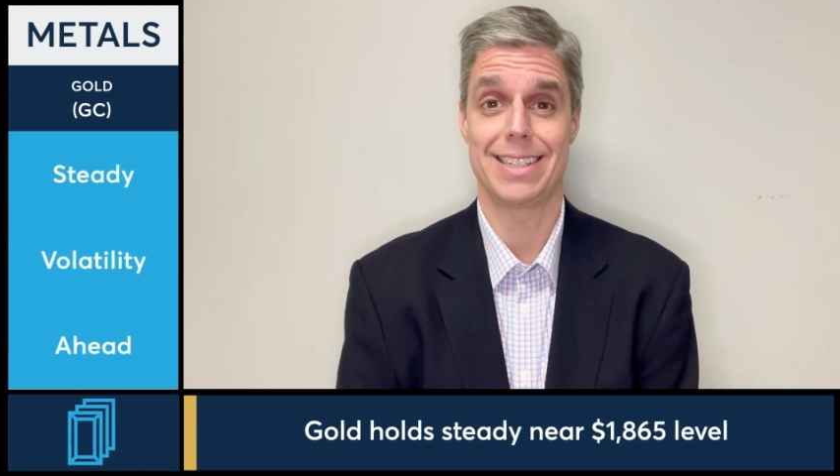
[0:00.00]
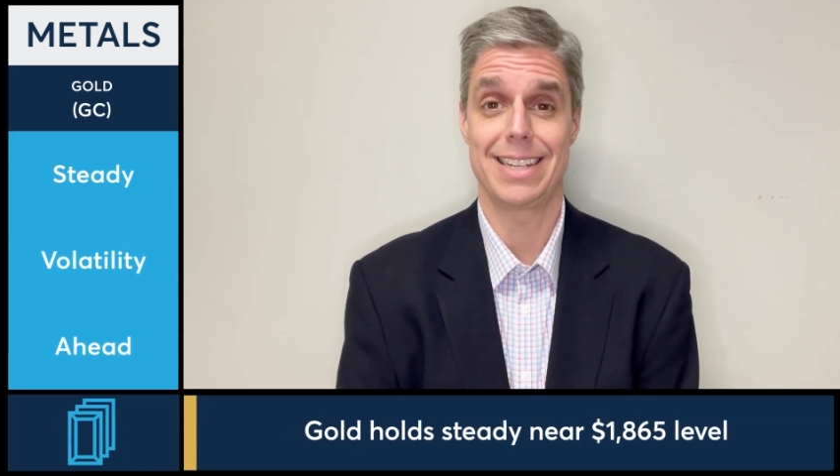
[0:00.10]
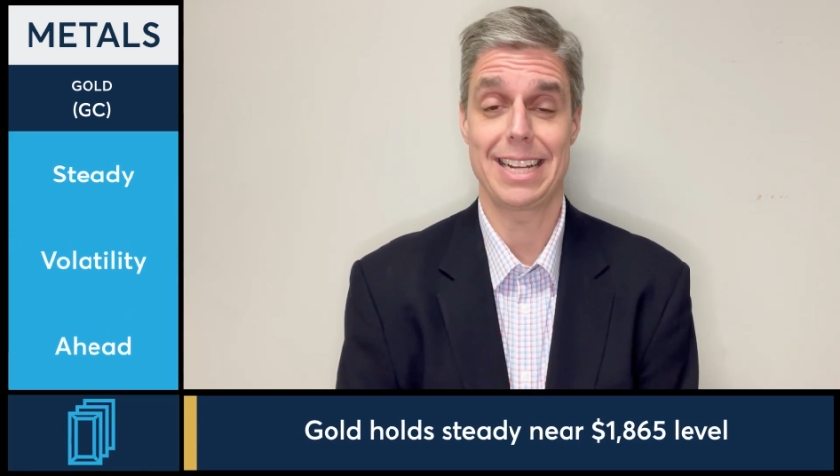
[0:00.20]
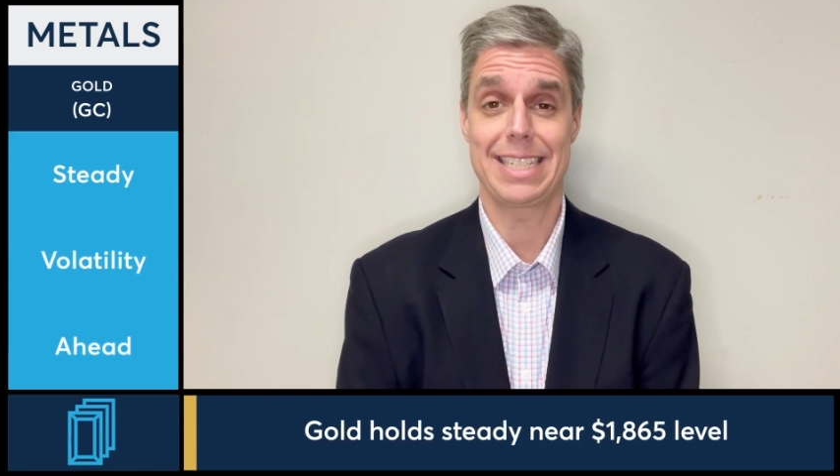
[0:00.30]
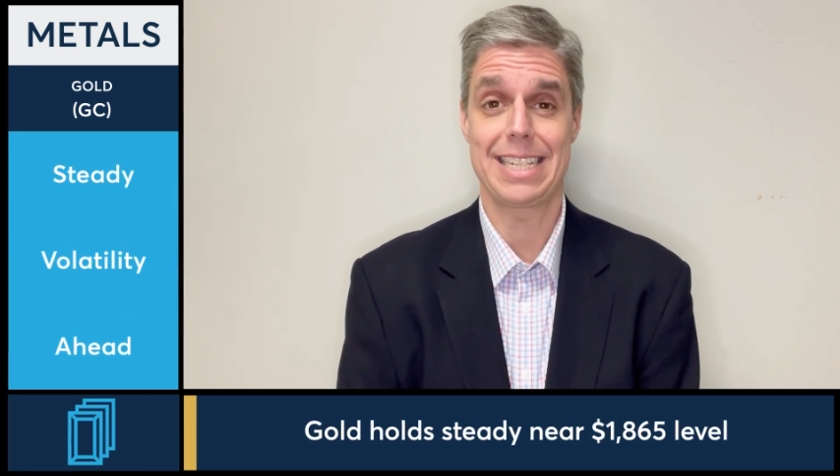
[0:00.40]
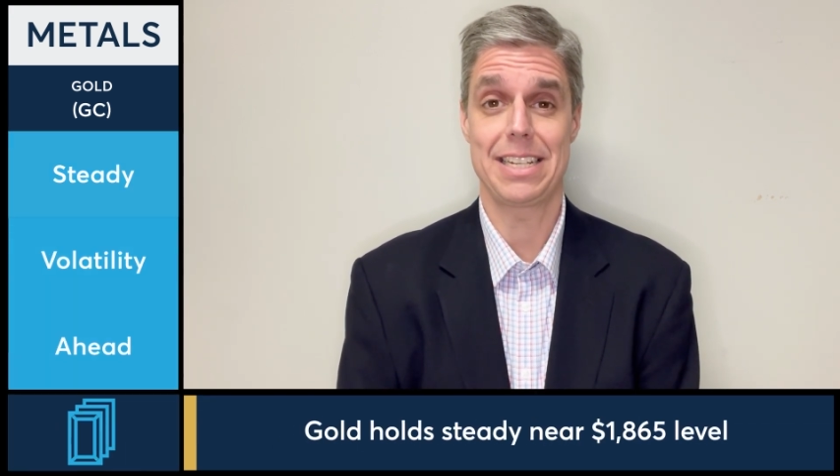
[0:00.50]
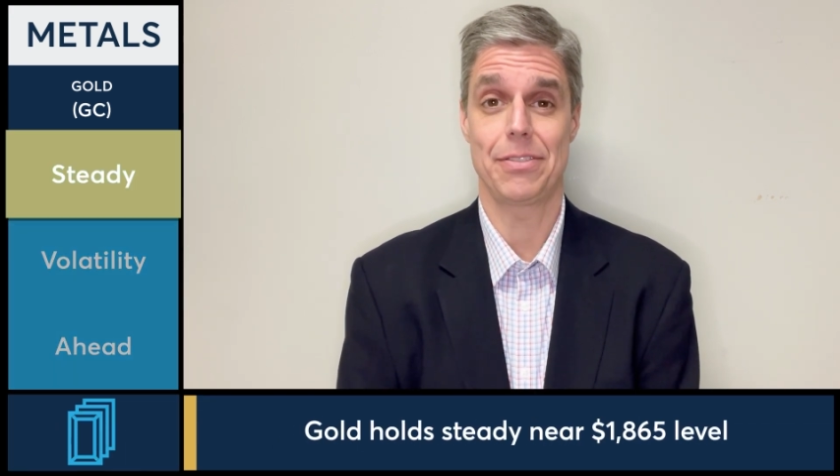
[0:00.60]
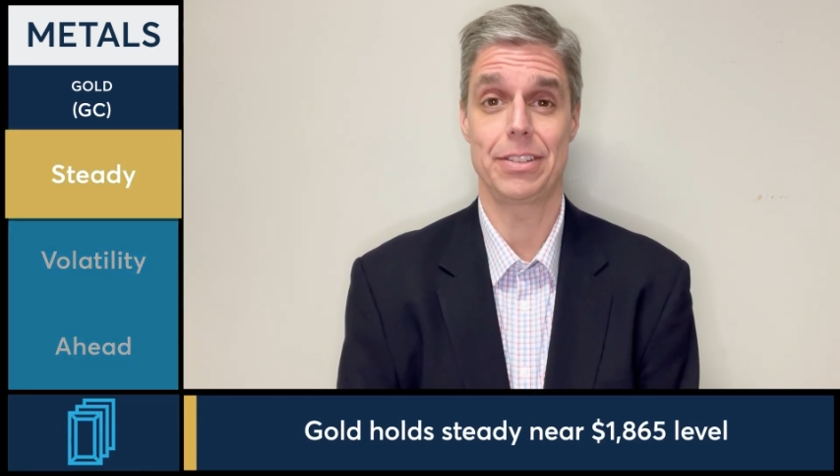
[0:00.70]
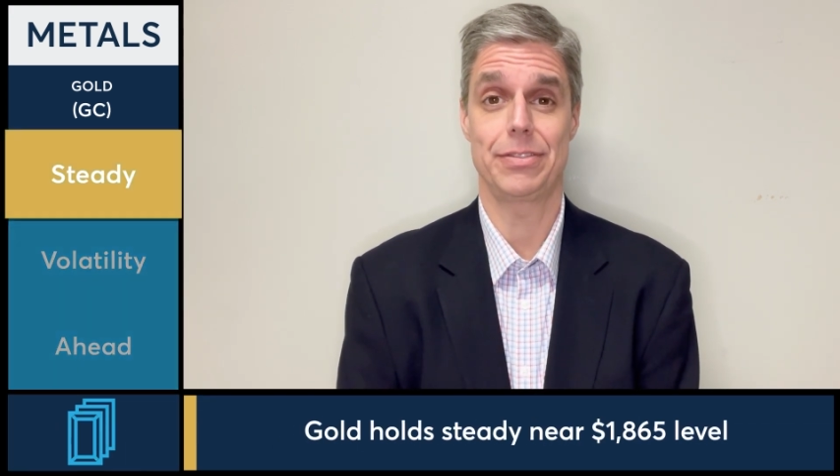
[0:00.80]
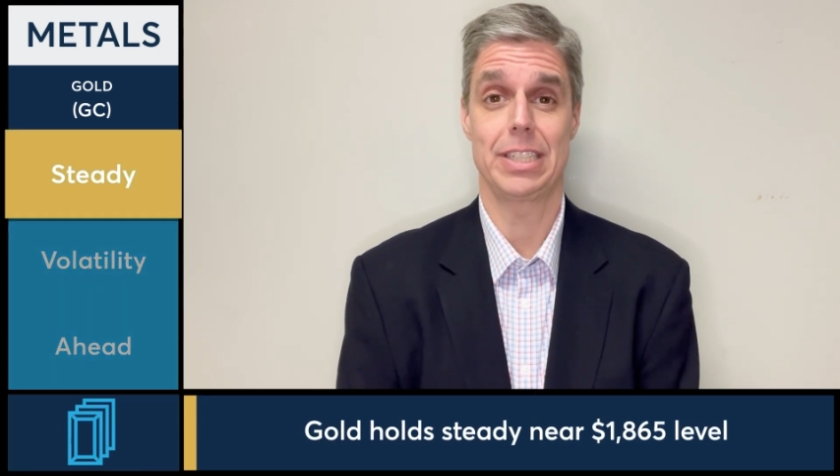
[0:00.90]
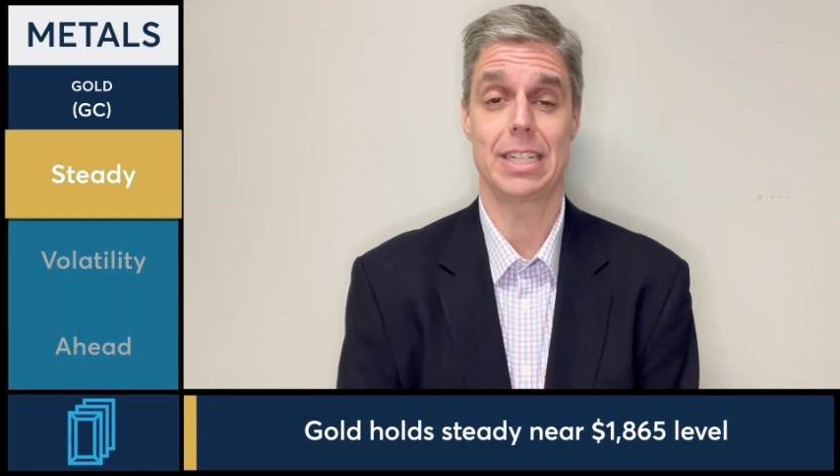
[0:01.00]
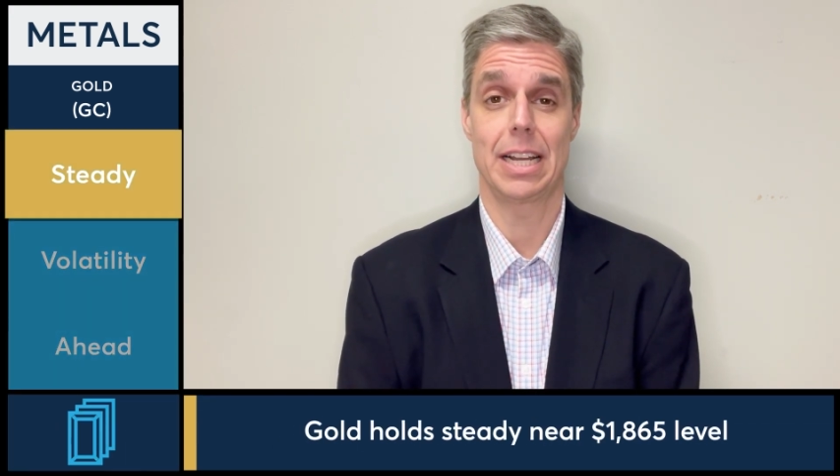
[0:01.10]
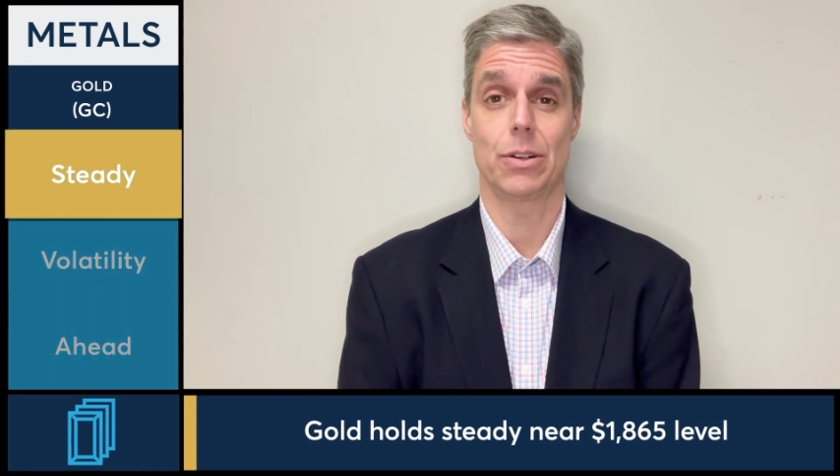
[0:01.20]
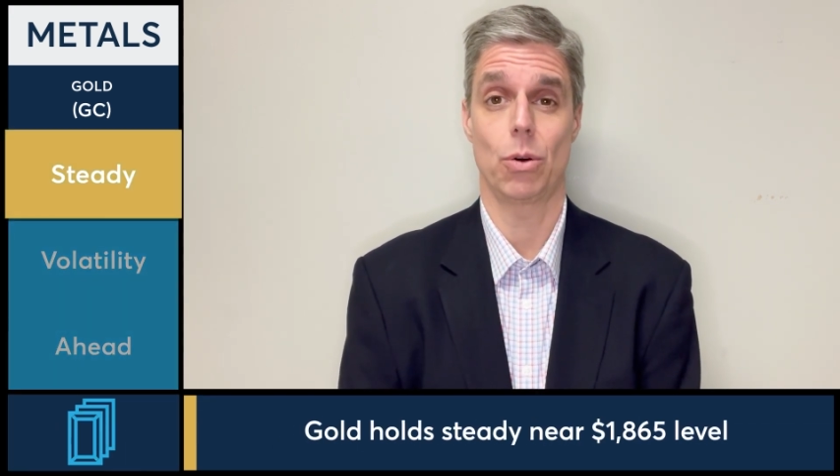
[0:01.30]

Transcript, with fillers: 1959